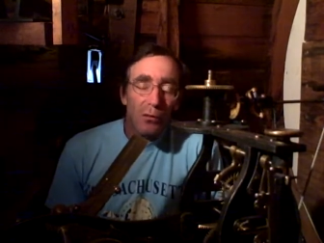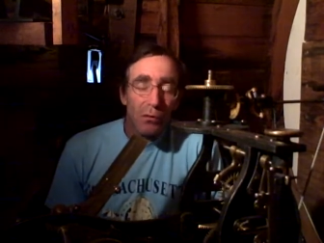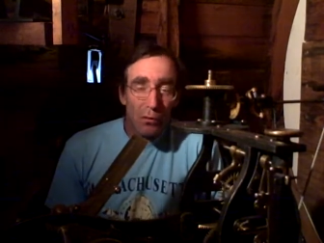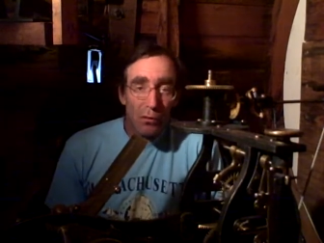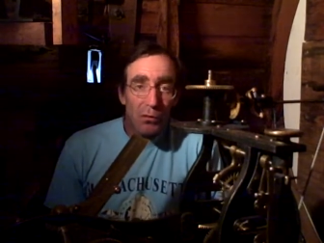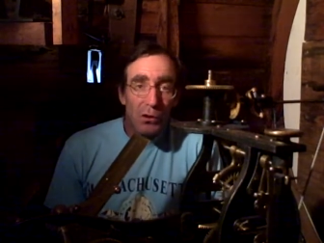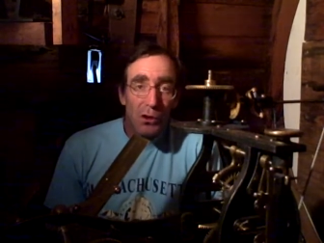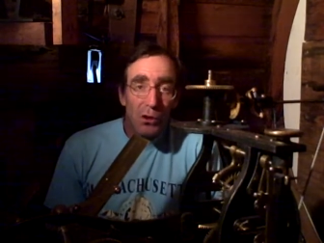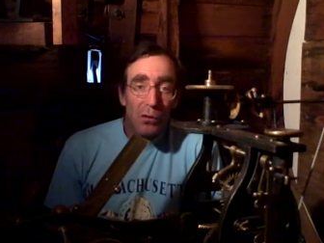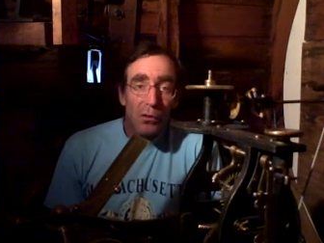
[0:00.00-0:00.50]

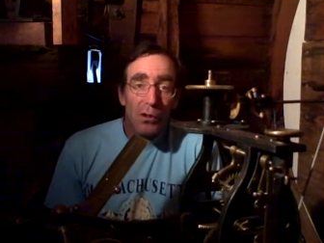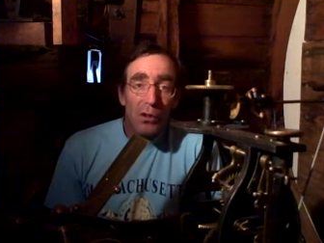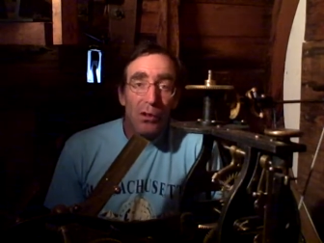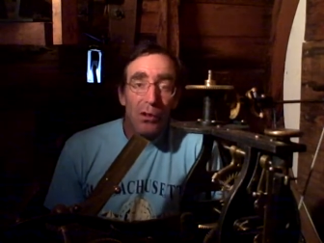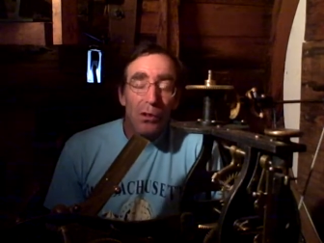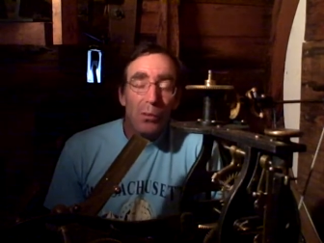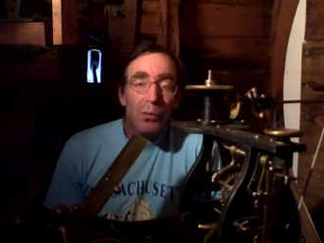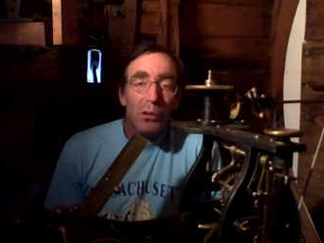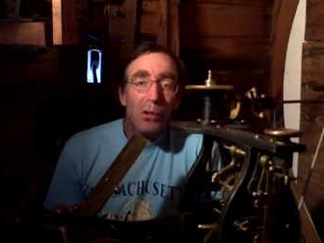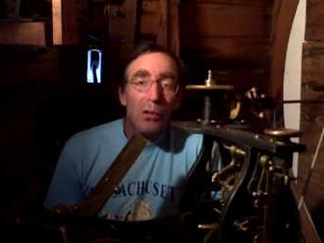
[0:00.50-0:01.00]
serving the
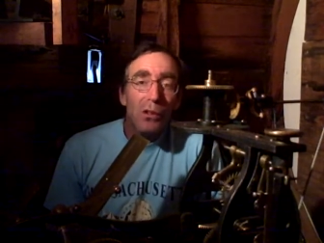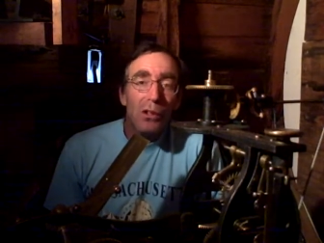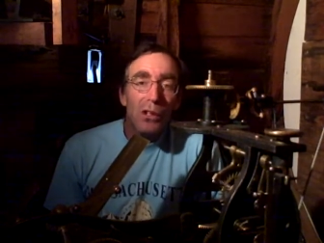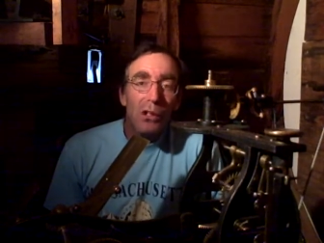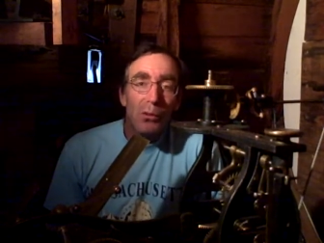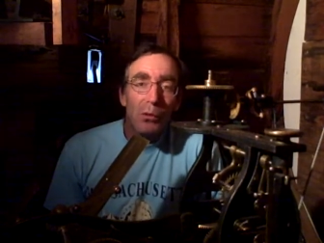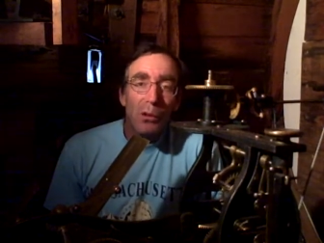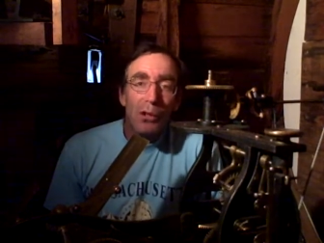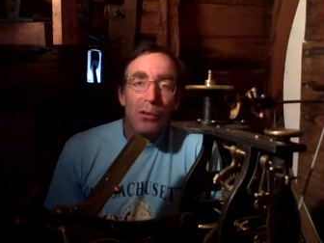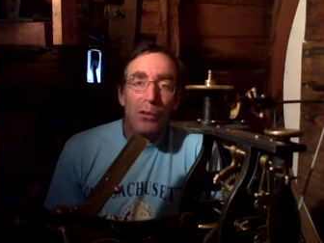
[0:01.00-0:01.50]
community
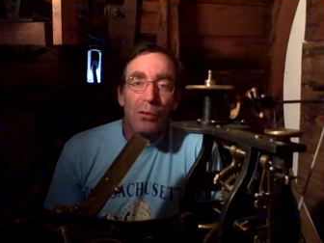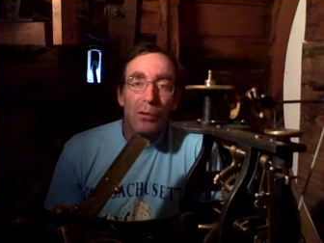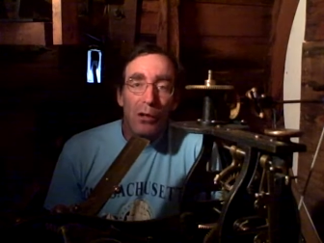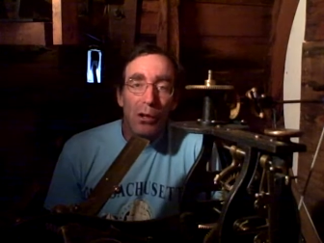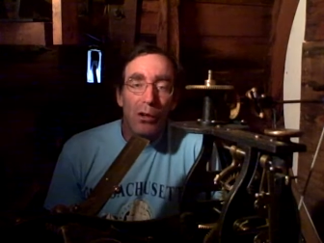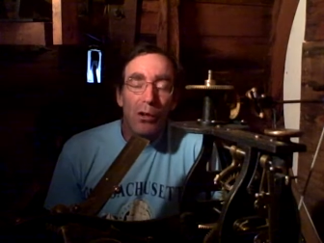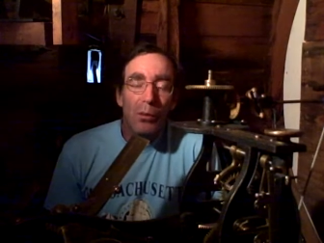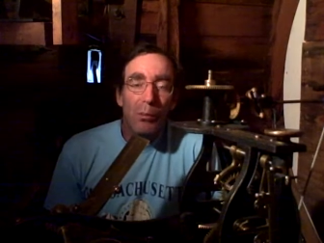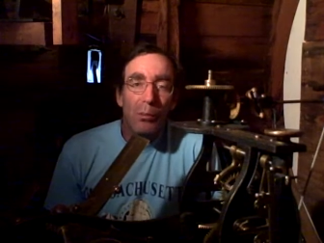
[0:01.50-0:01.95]
with, you know,